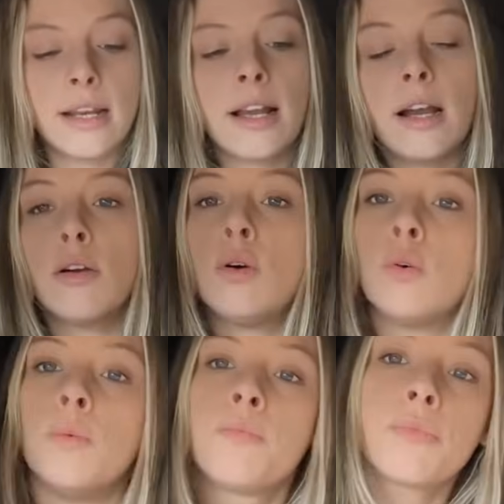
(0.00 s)
Look how cool.
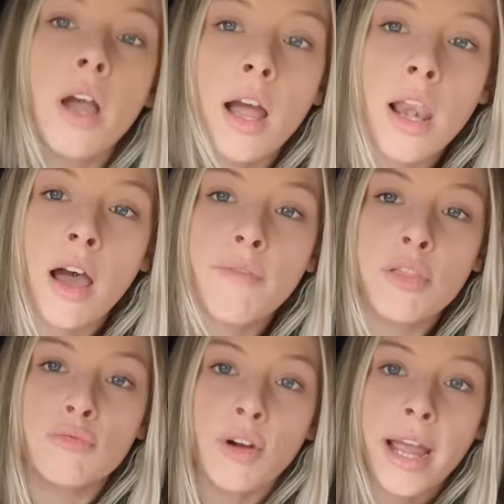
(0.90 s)
I love
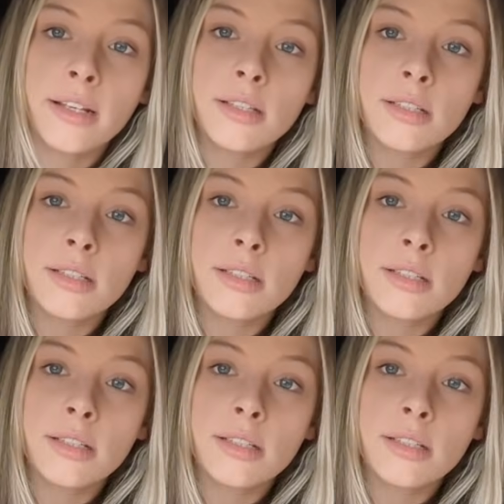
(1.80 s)
the red.